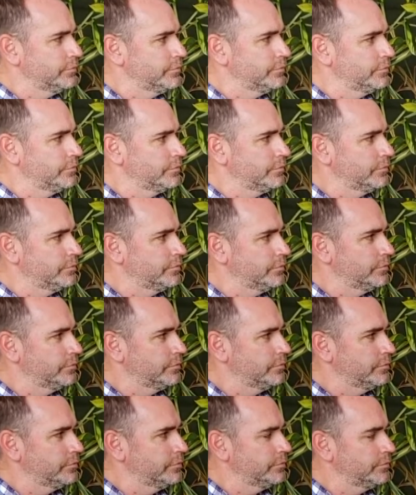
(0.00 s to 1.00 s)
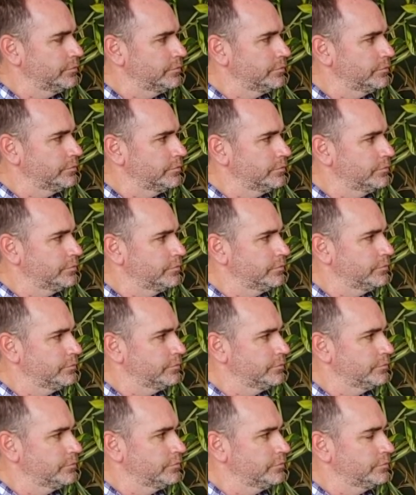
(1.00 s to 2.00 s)

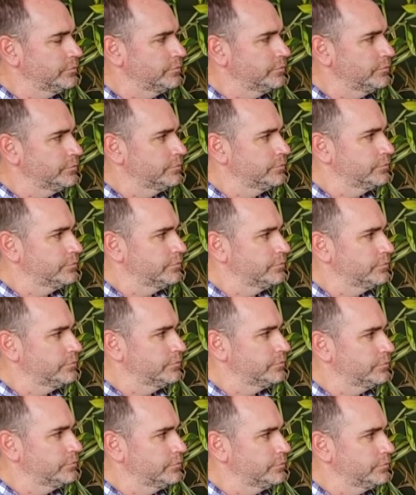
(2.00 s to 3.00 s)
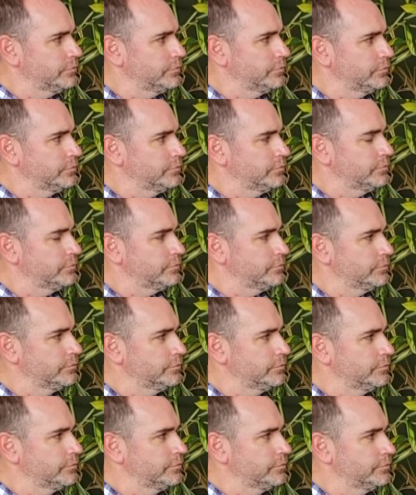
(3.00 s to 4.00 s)

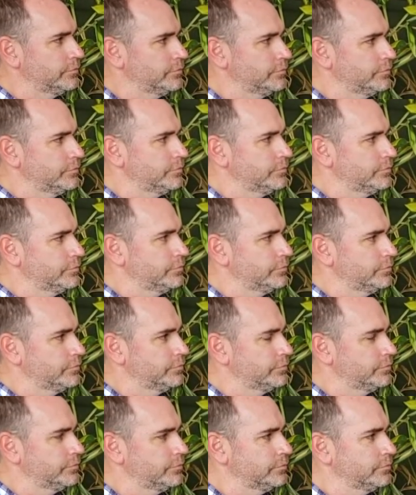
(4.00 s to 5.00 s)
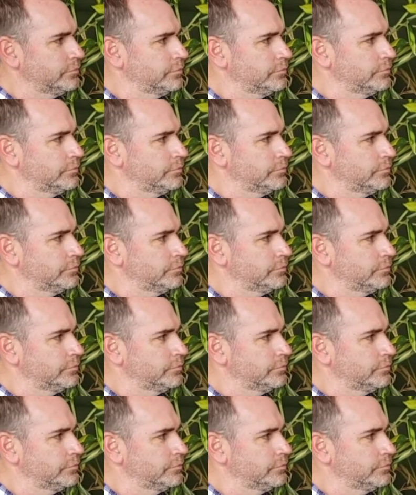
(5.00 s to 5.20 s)
(silent)